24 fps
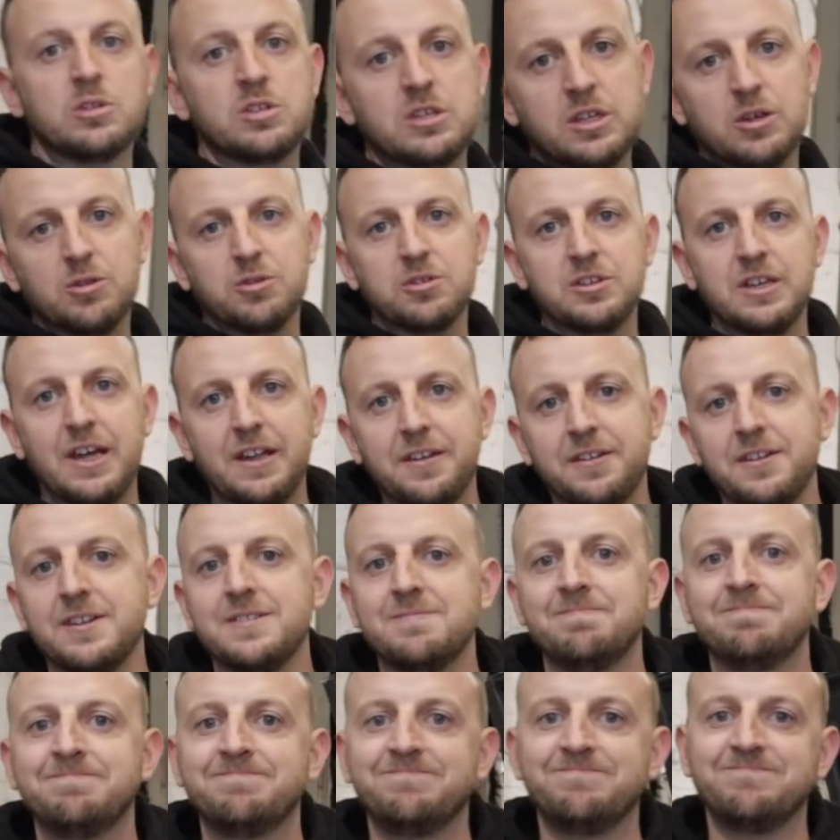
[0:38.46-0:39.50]
still
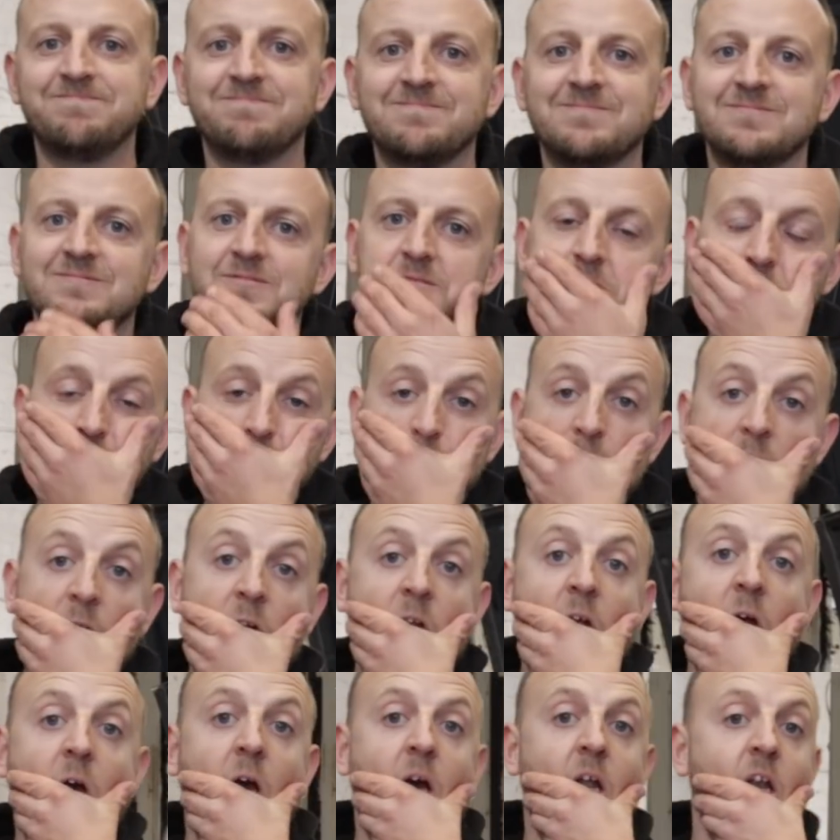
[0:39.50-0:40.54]
sanding,
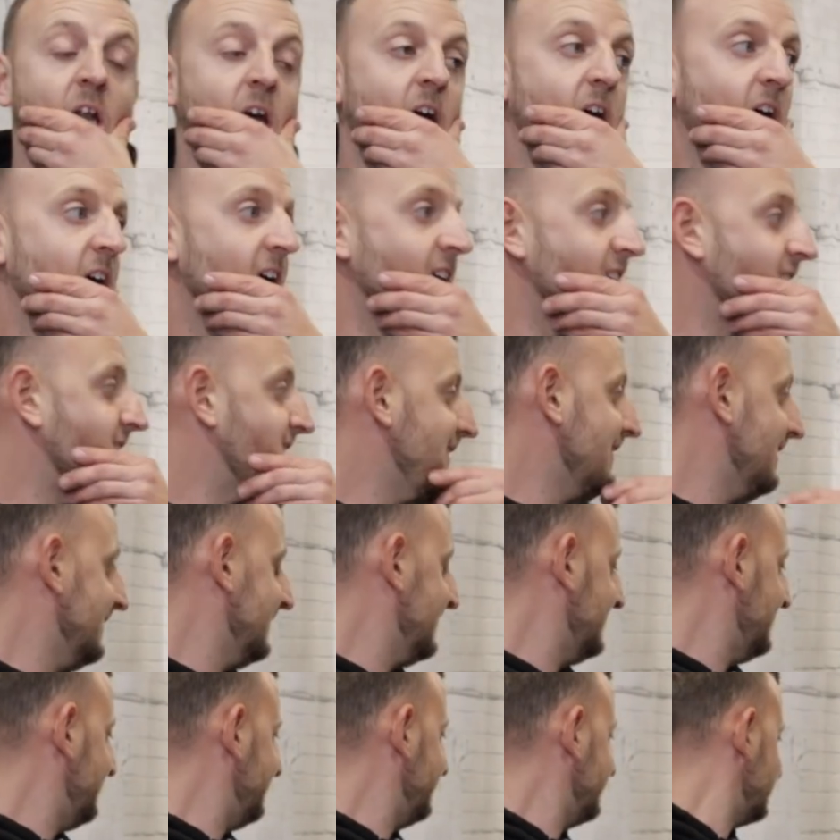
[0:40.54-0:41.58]
and
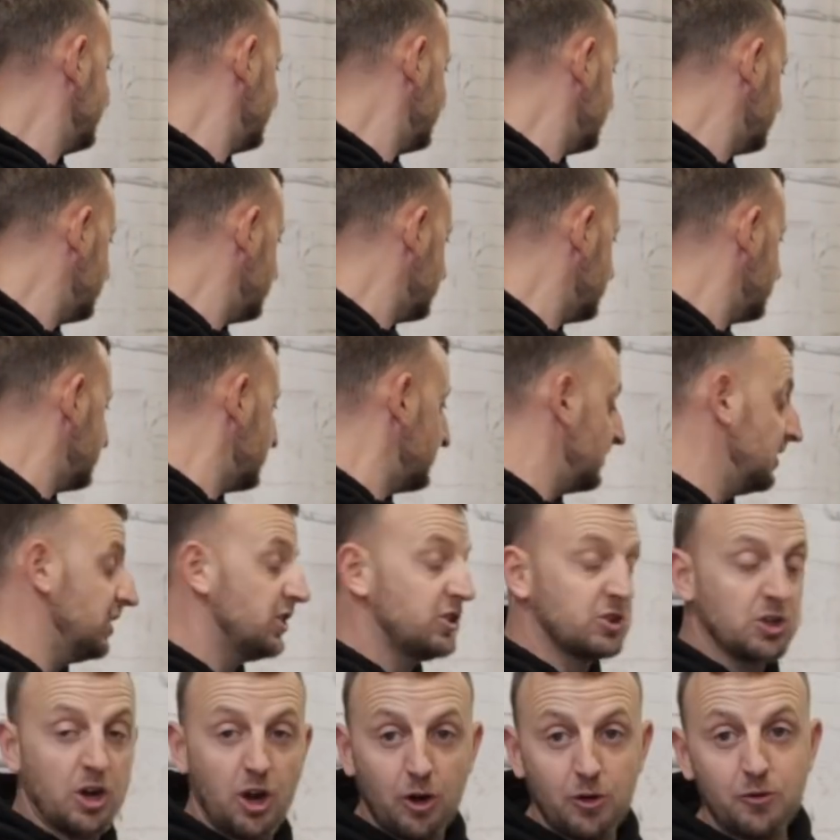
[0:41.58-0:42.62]

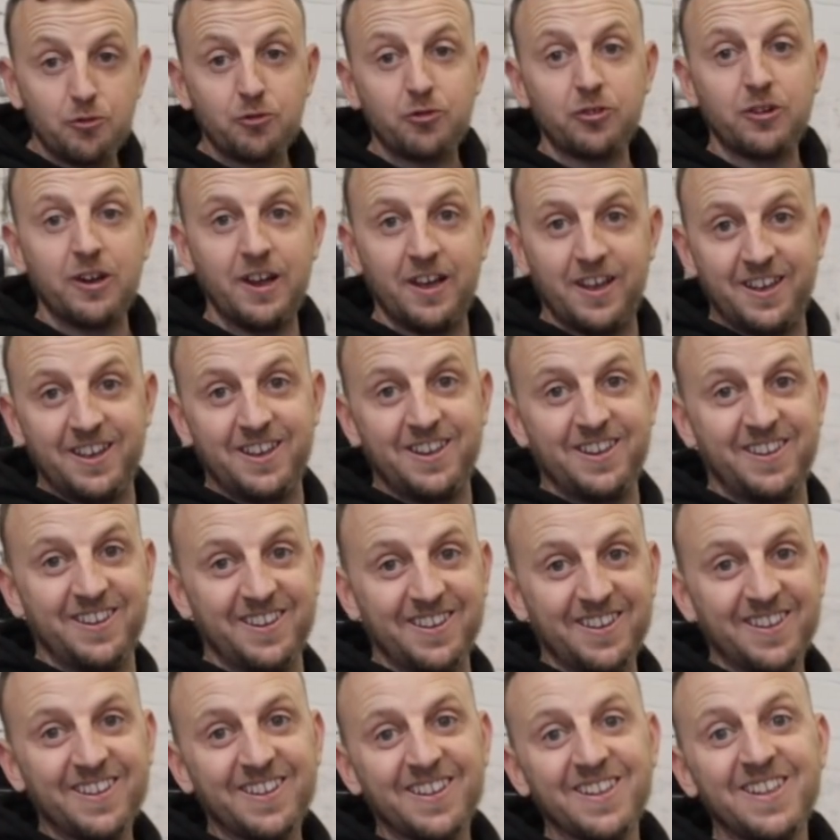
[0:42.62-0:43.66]
it's hopefully
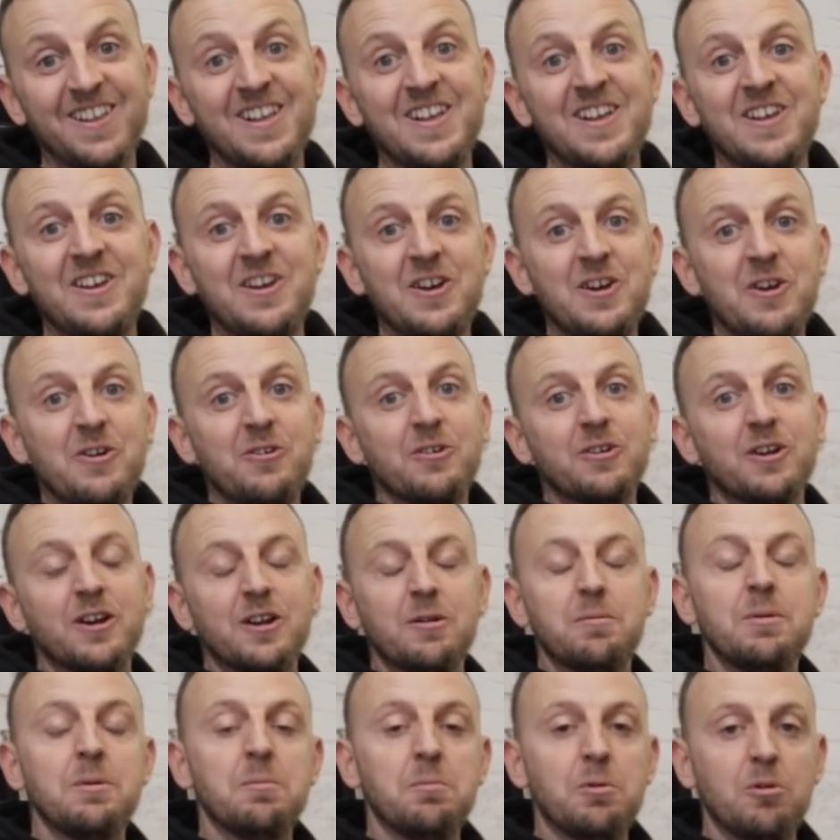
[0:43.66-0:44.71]
we're going
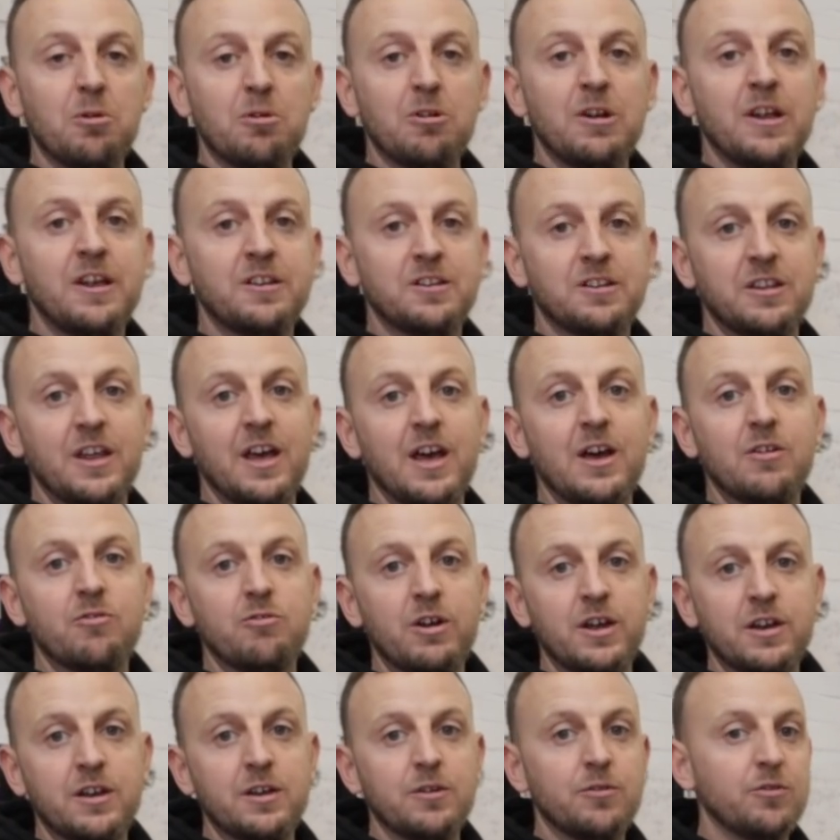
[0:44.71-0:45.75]
to be more or less there,
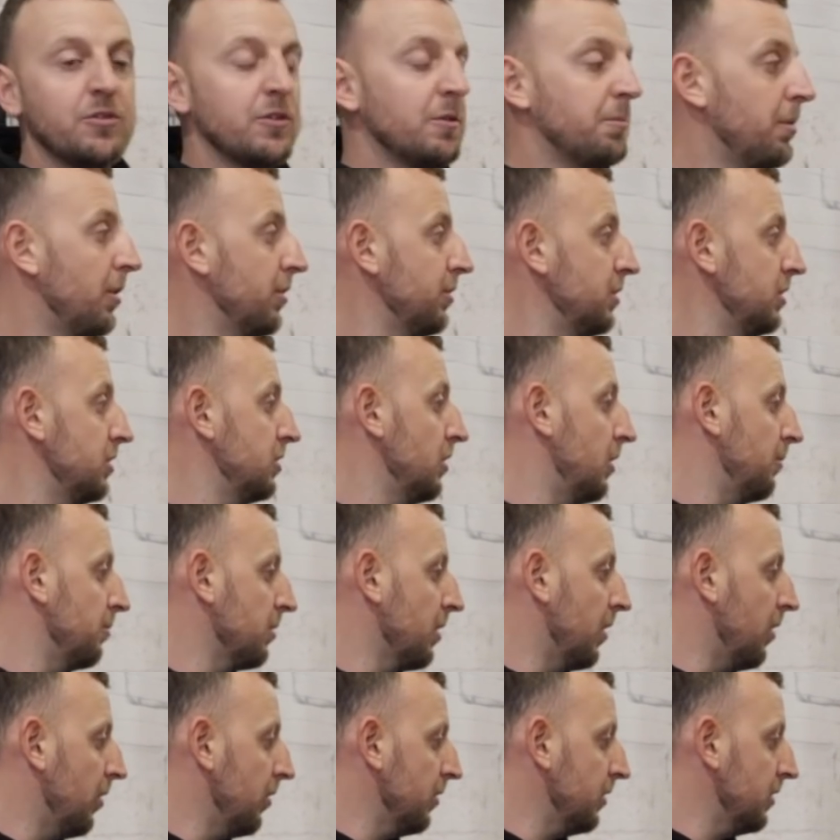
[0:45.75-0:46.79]
ready for the body shop
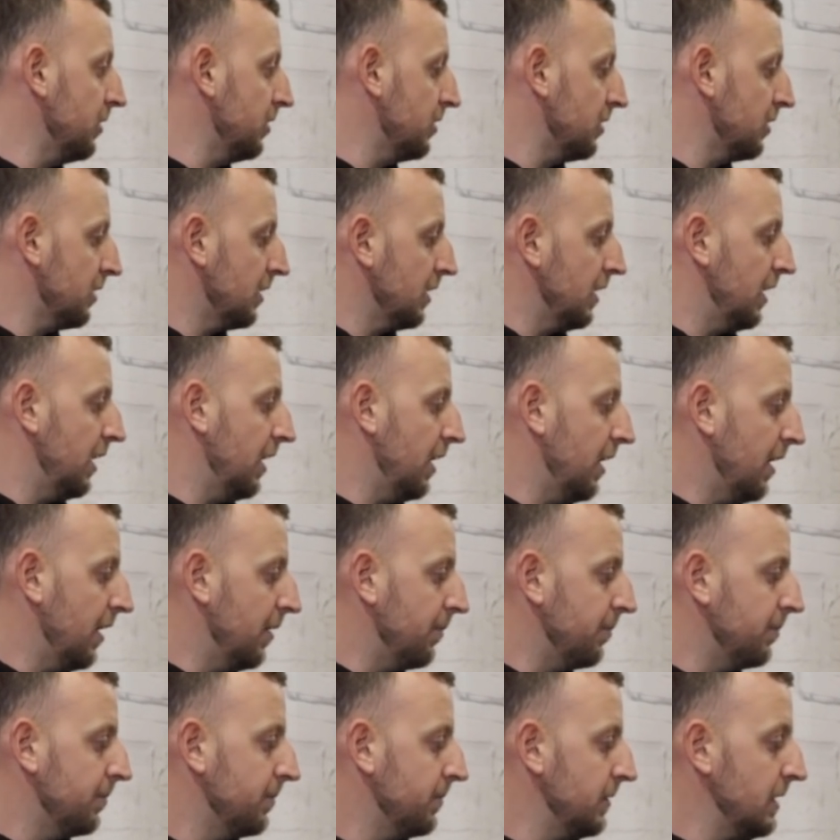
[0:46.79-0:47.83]
guys.
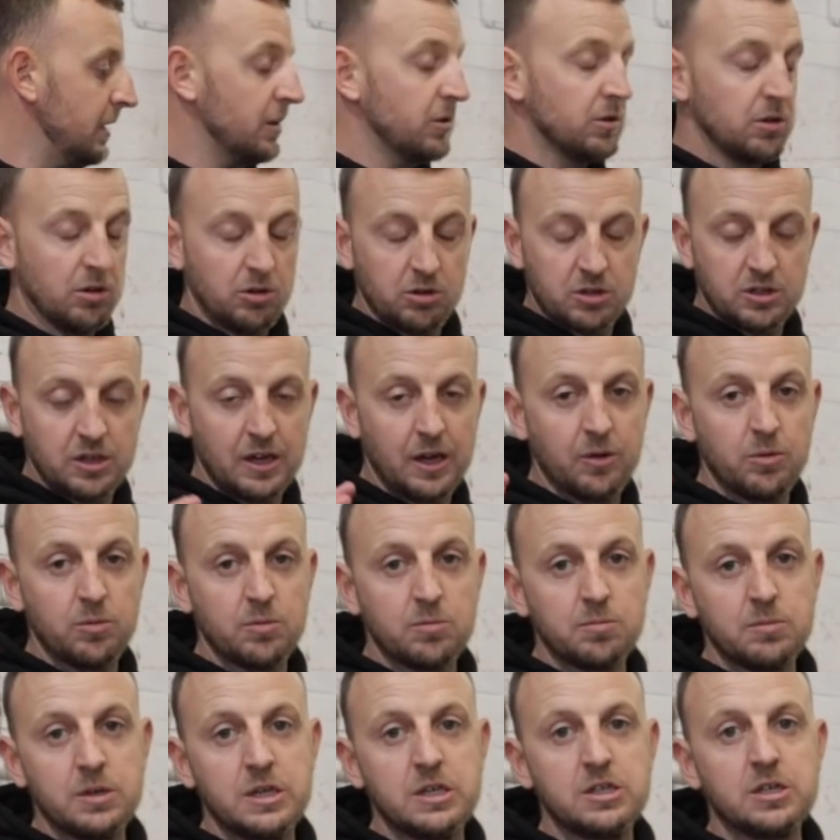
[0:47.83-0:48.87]
Like I say,
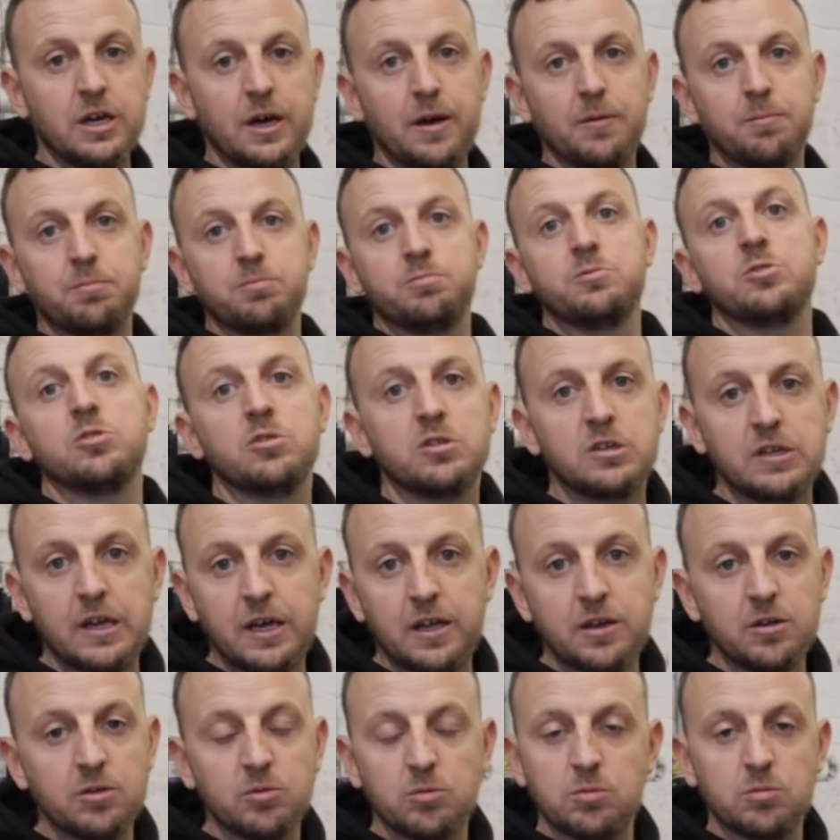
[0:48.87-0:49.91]
me and Jack just
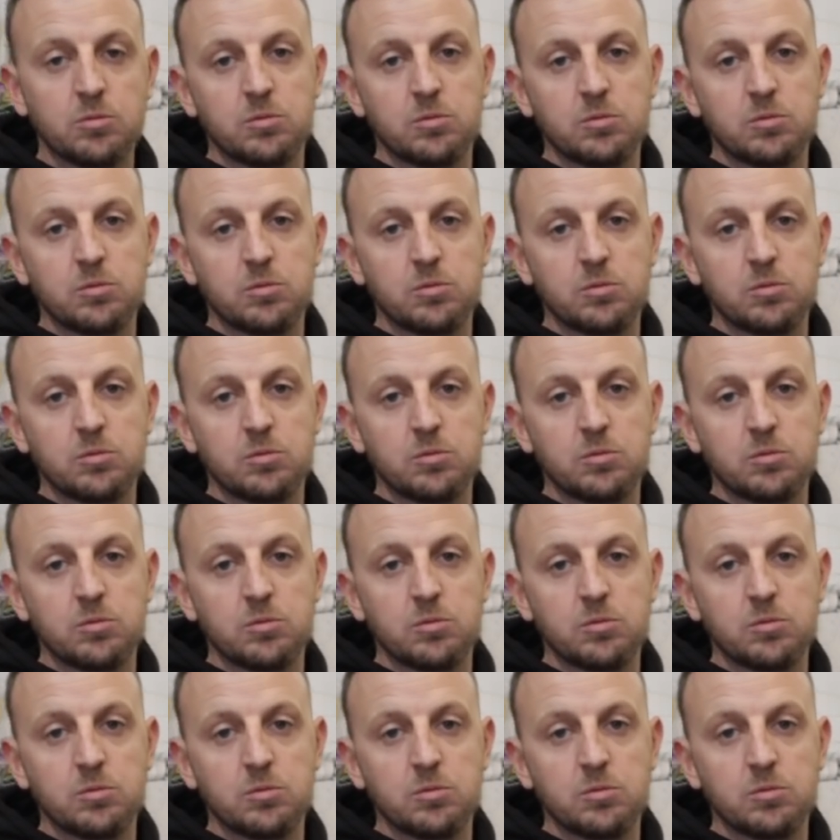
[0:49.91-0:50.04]
said